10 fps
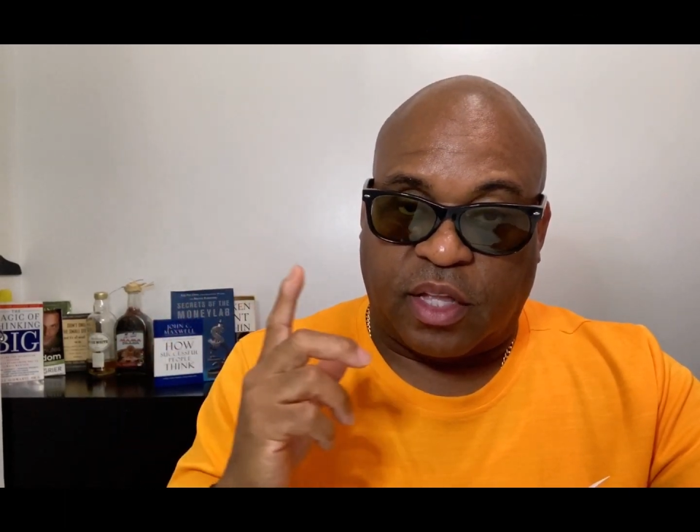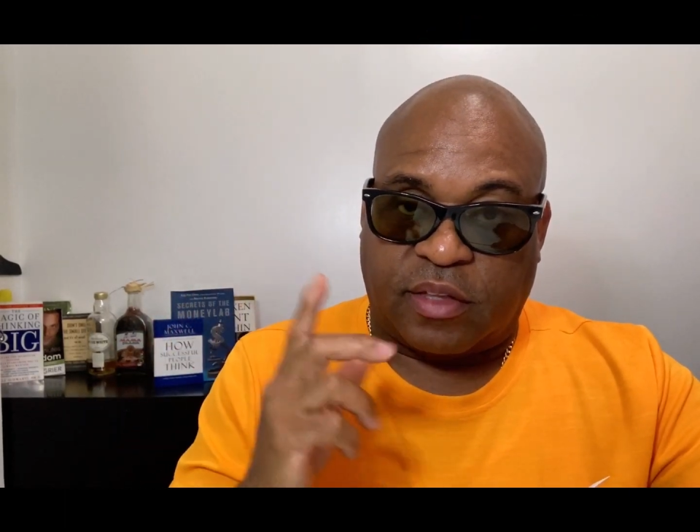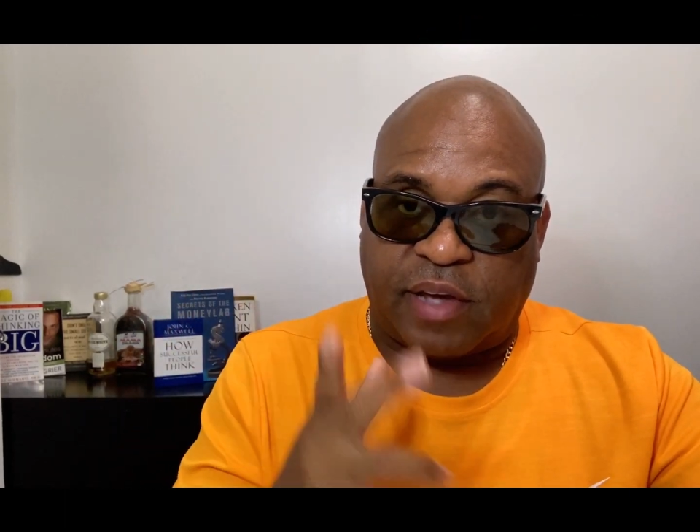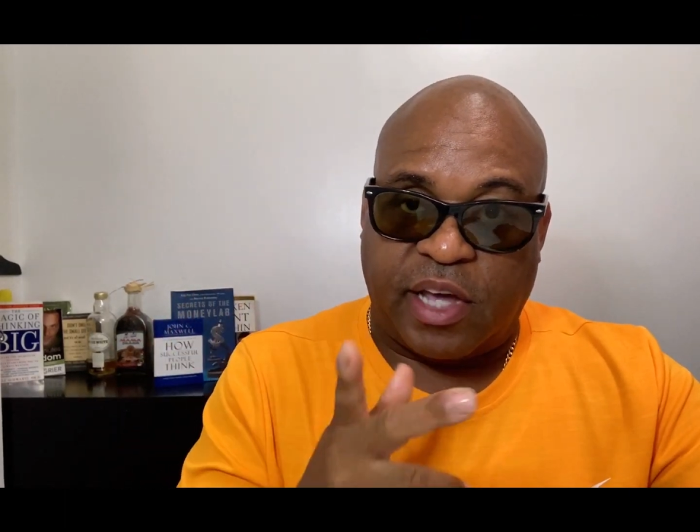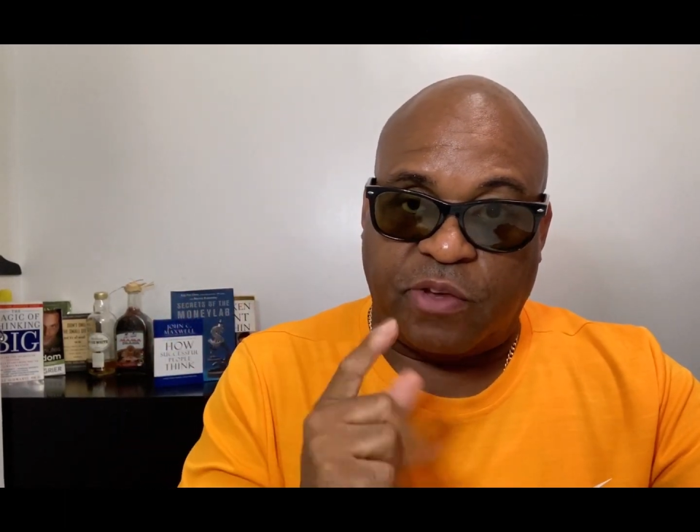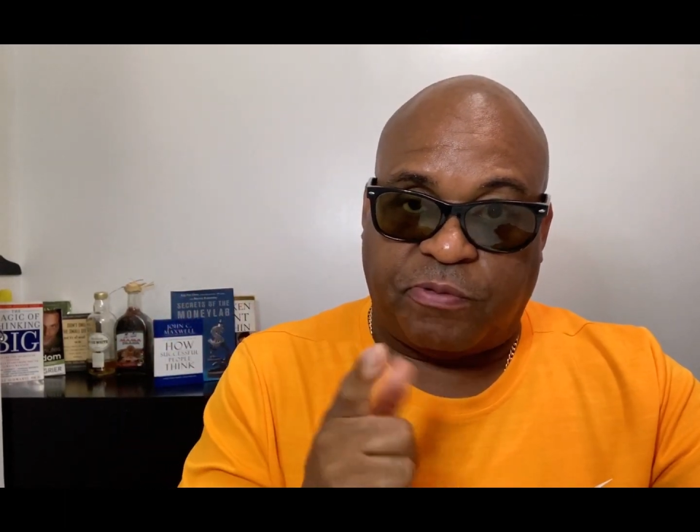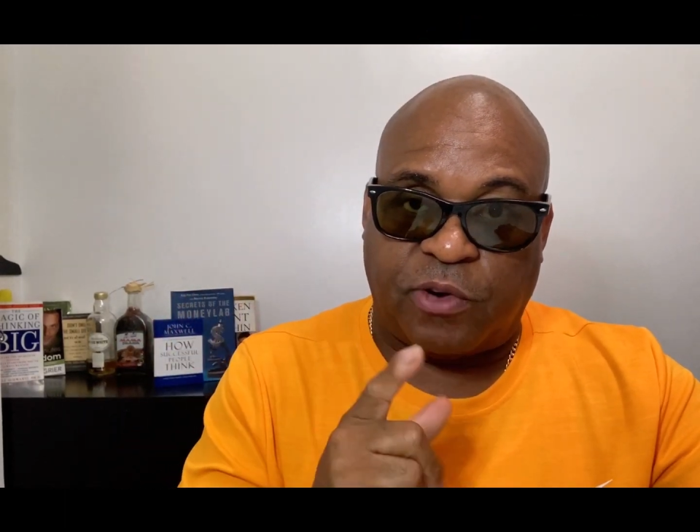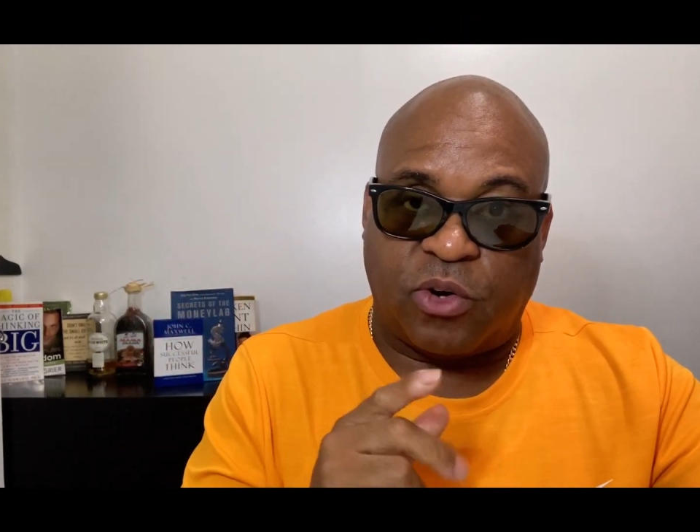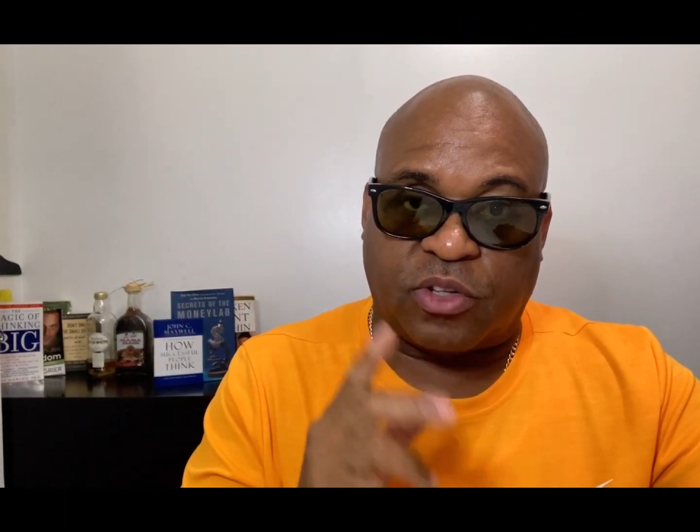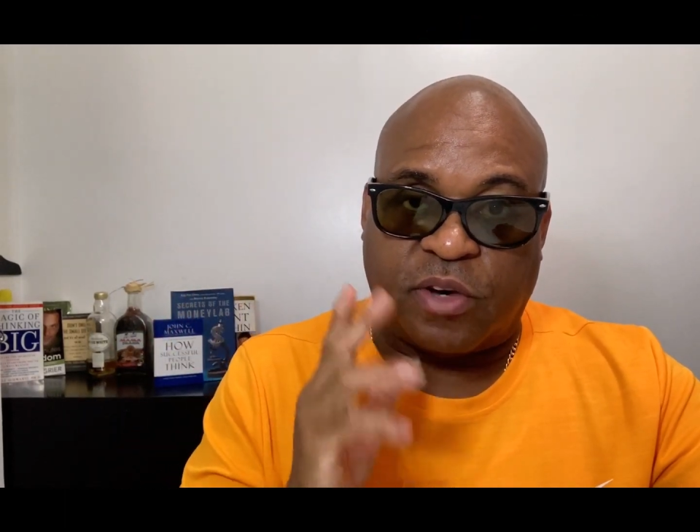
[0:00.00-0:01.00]
Tiny
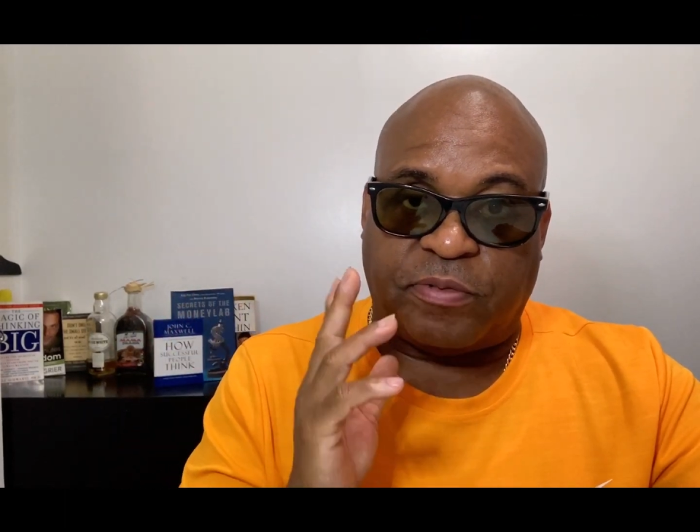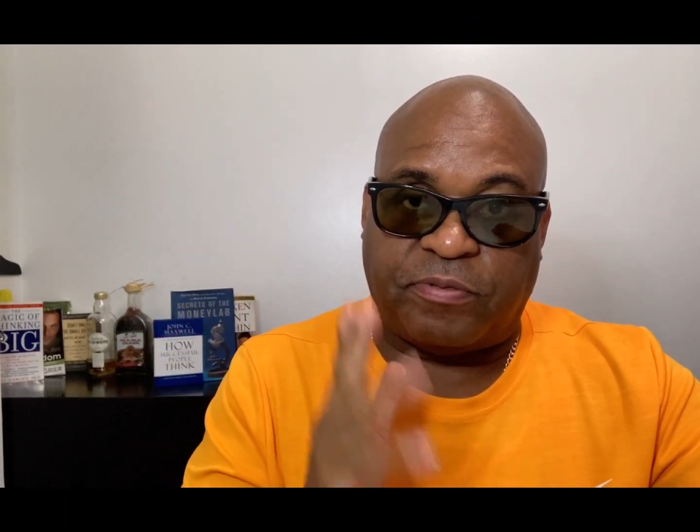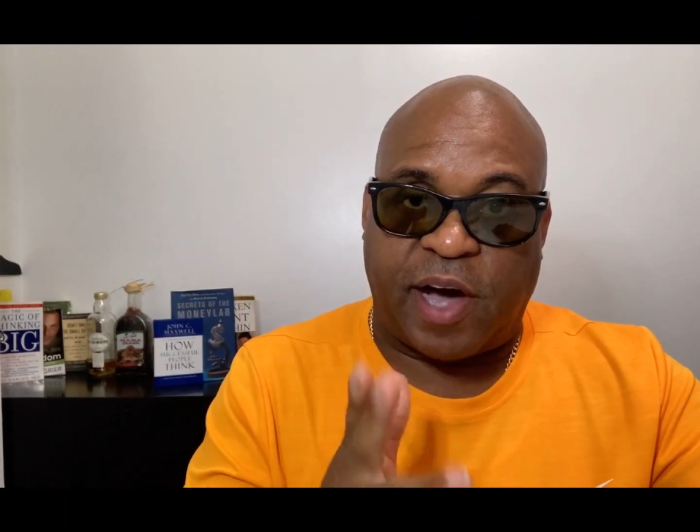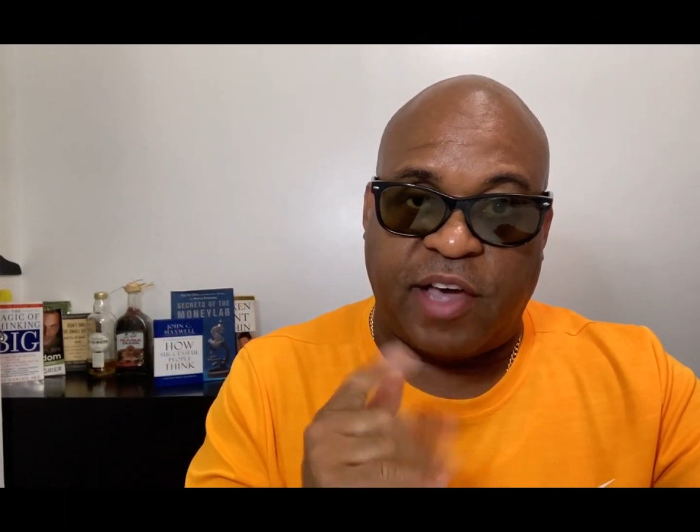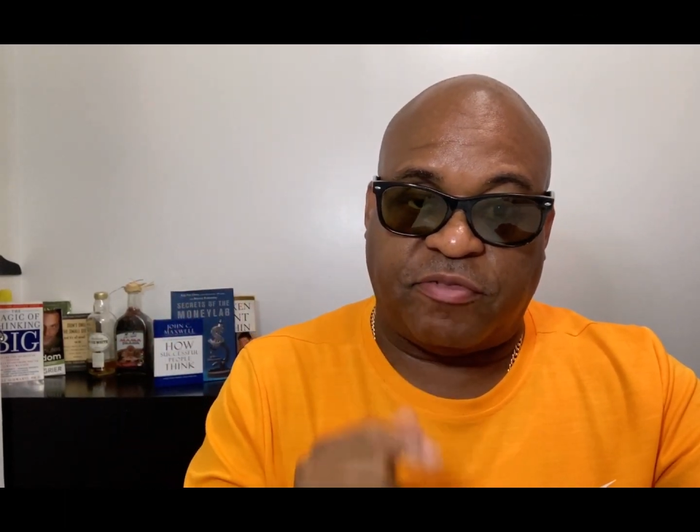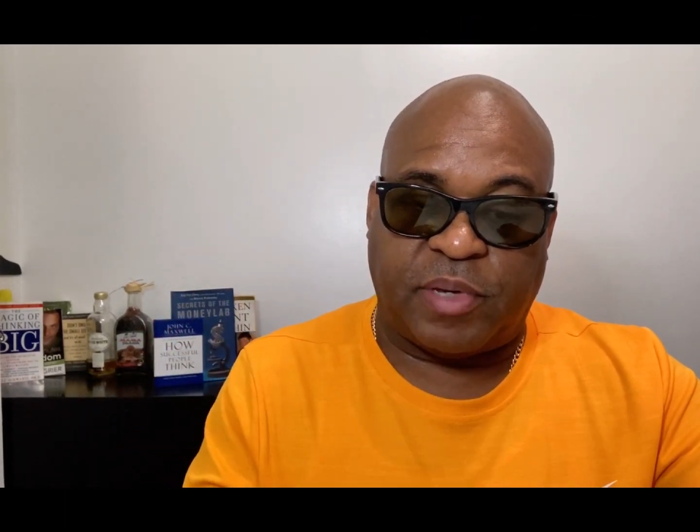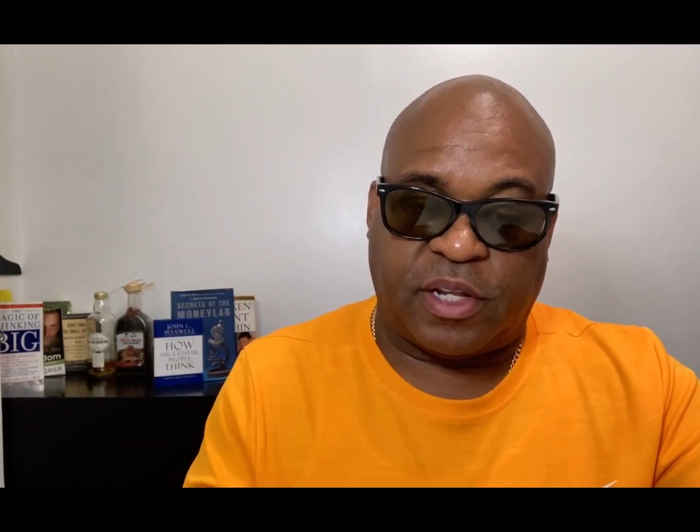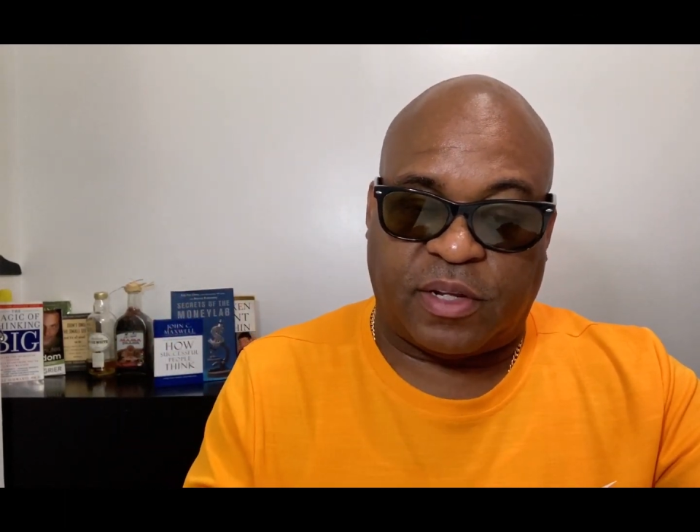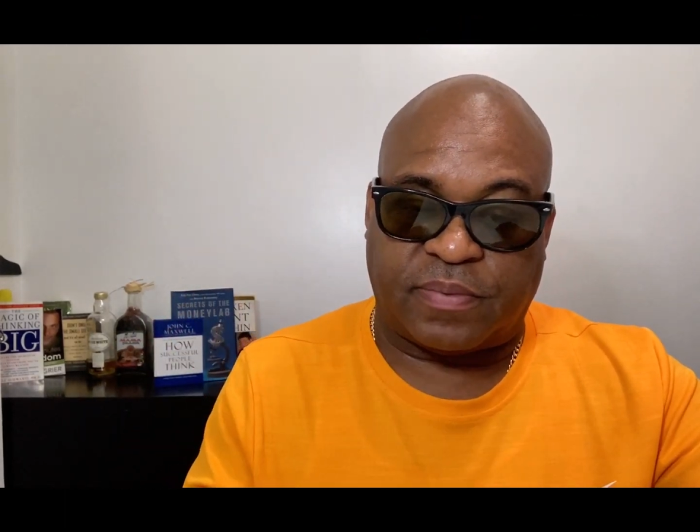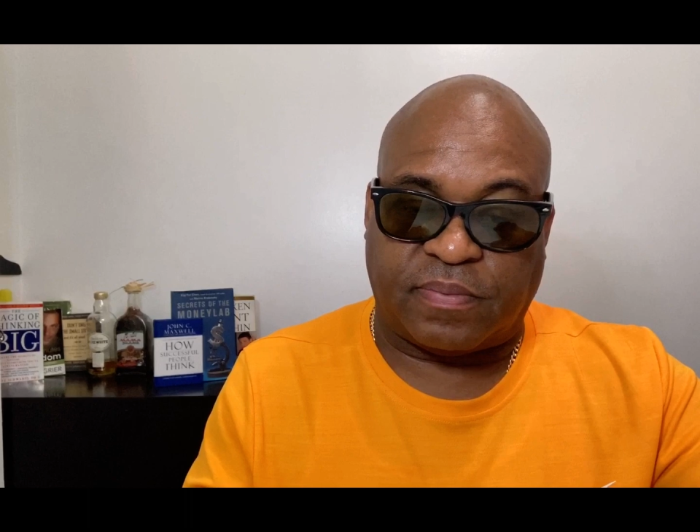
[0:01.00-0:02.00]
float of 5
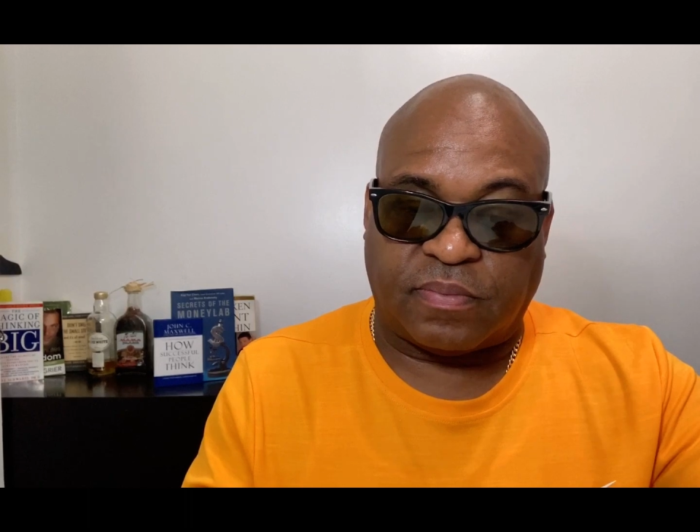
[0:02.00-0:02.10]
mil.